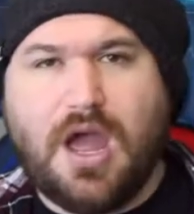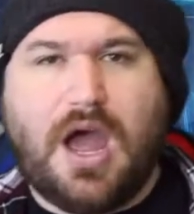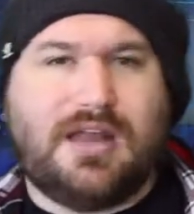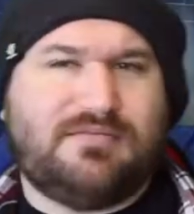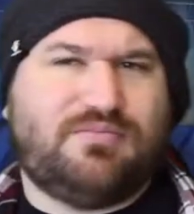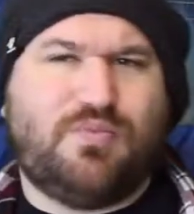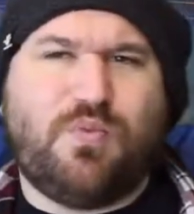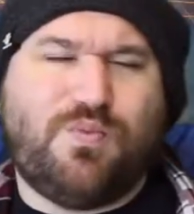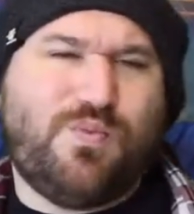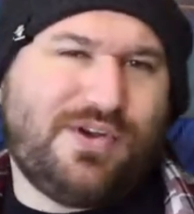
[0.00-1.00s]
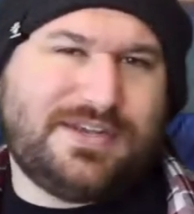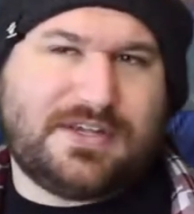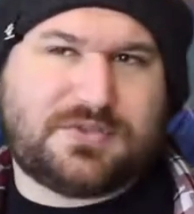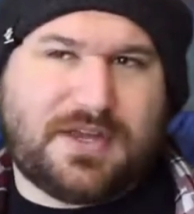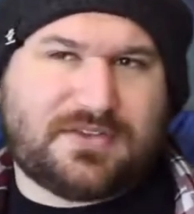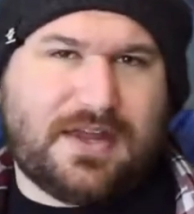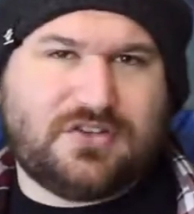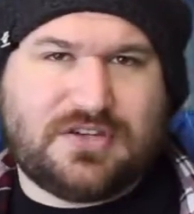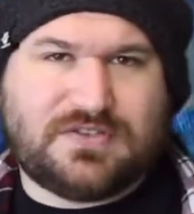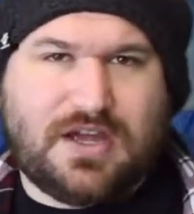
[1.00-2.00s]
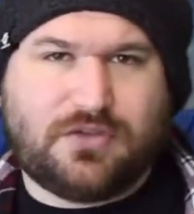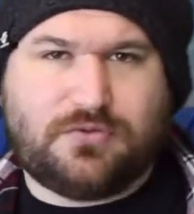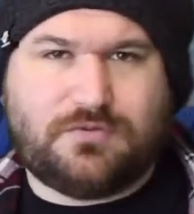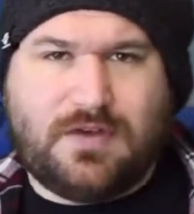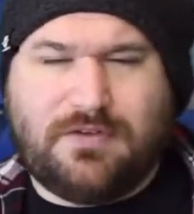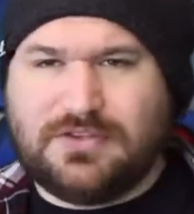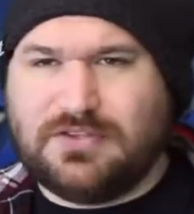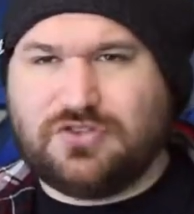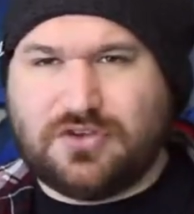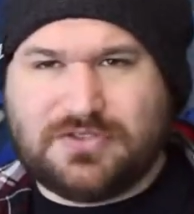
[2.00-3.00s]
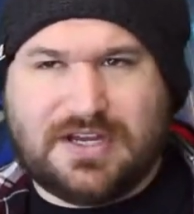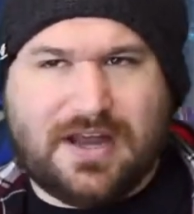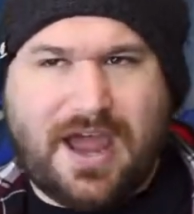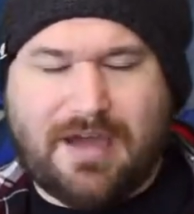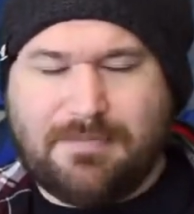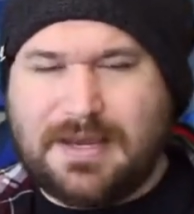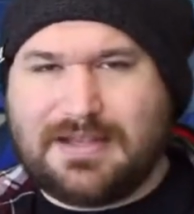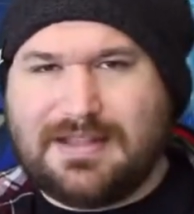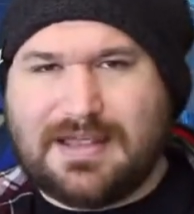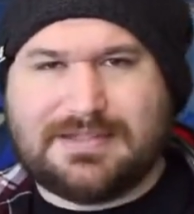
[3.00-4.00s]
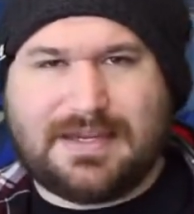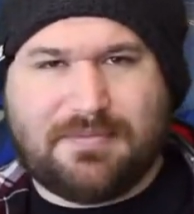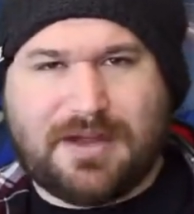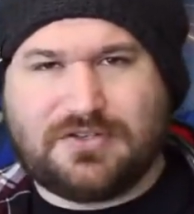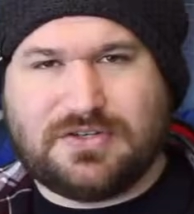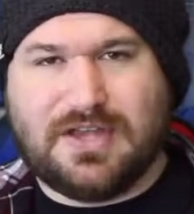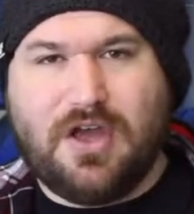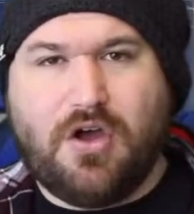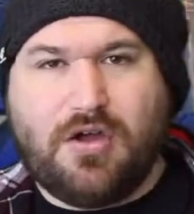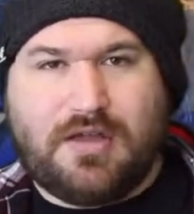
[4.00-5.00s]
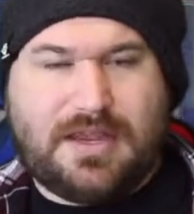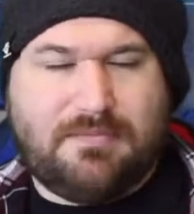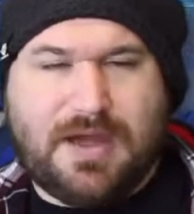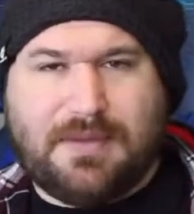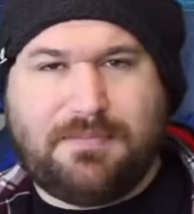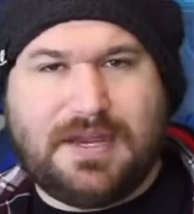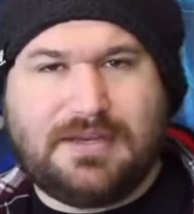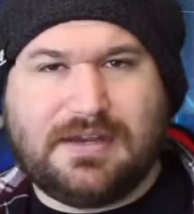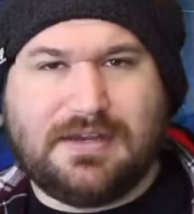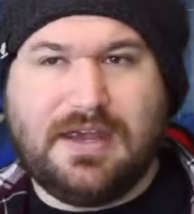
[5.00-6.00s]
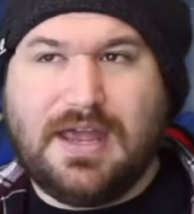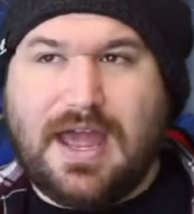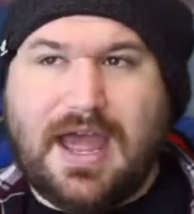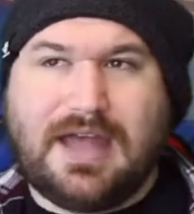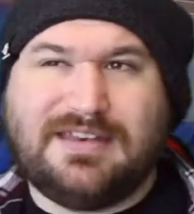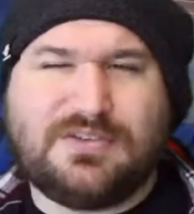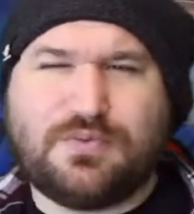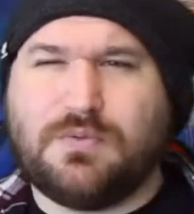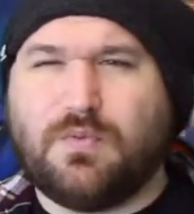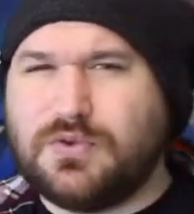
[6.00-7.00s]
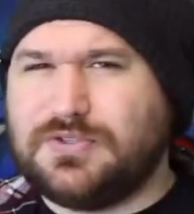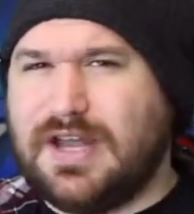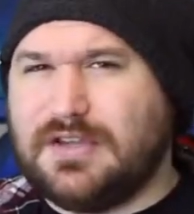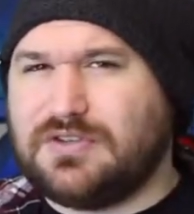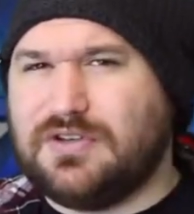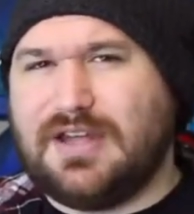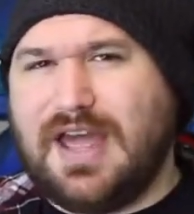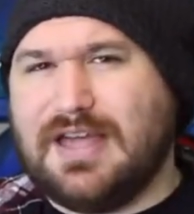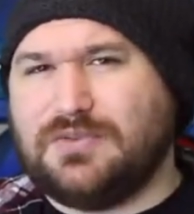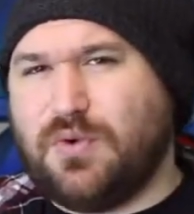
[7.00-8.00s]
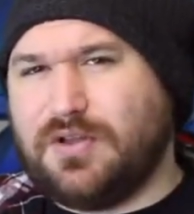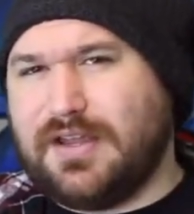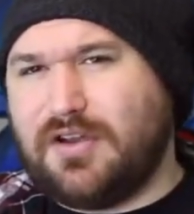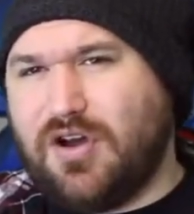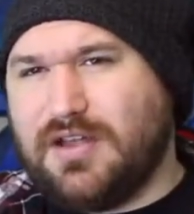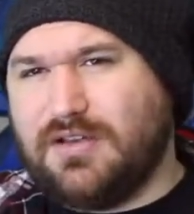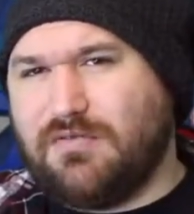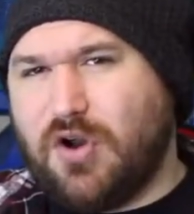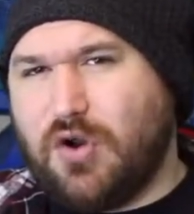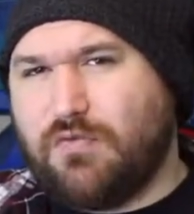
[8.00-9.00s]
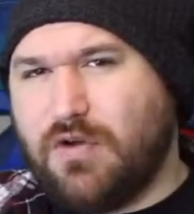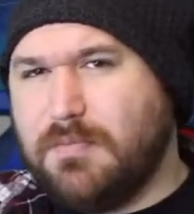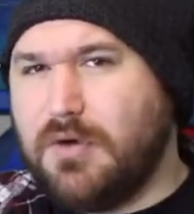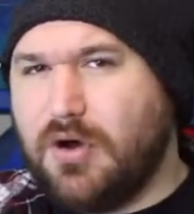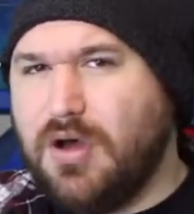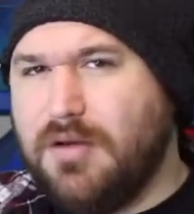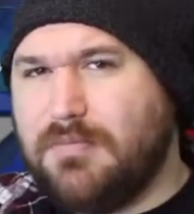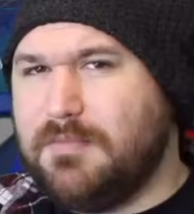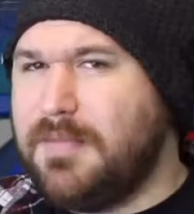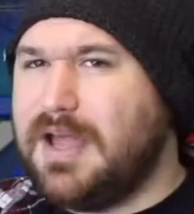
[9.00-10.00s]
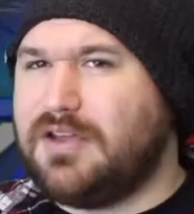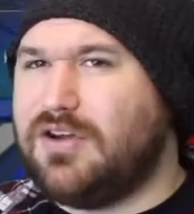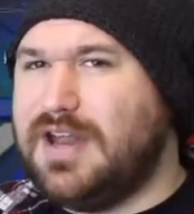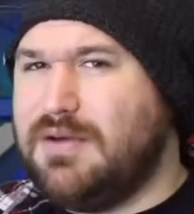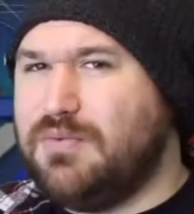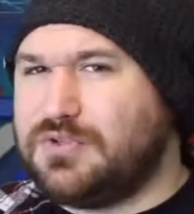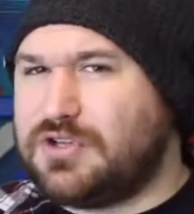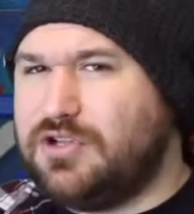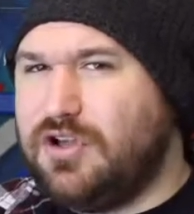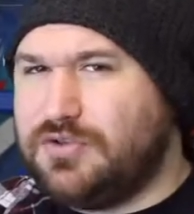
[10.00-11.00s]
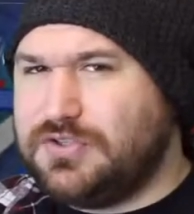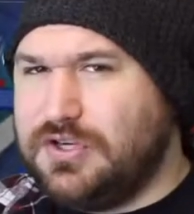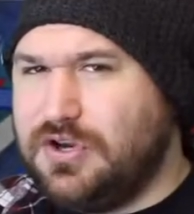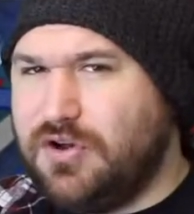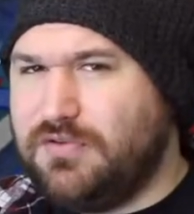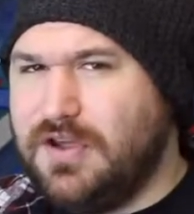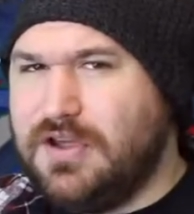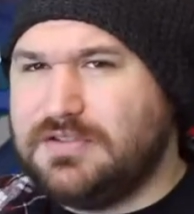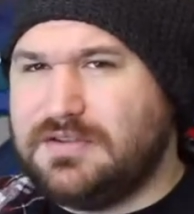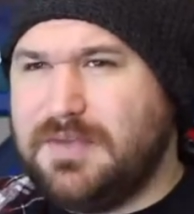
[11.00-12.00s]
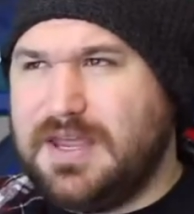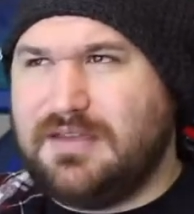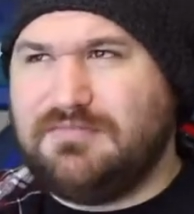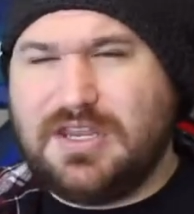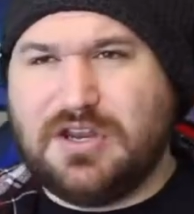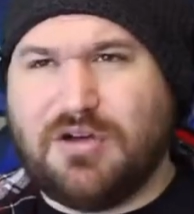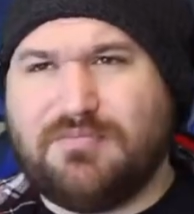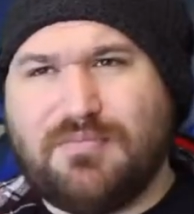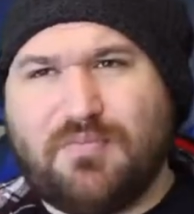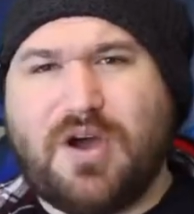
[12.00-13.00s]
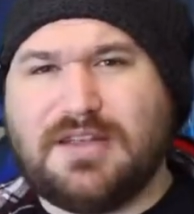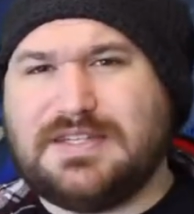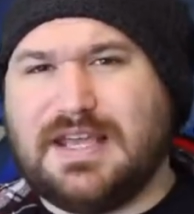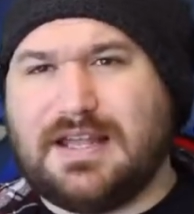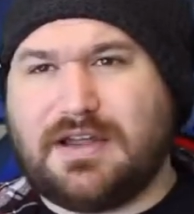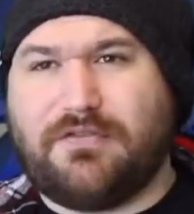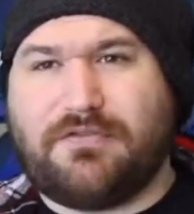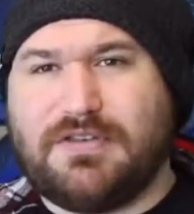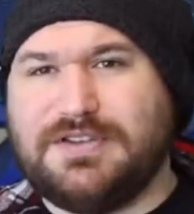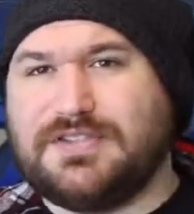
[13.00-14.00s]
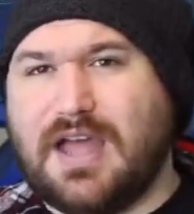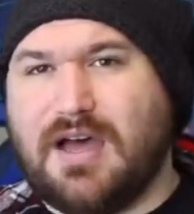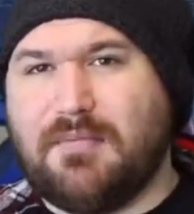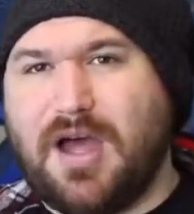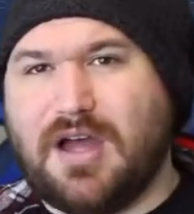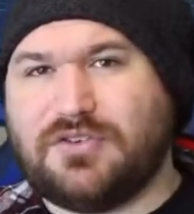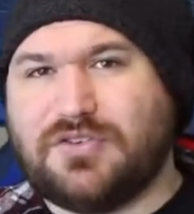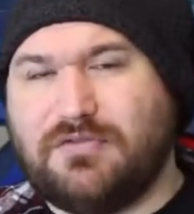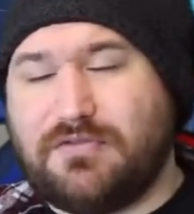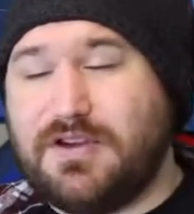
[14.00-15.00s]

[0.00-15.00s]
And what do you expect? AJ Styles versus John Cena have been classic matches, in my opinion. And this one wasn't as good as what they got in the Royal Rumble, but my God, it was close enough to be, you know, what I'd say like a three, four star match.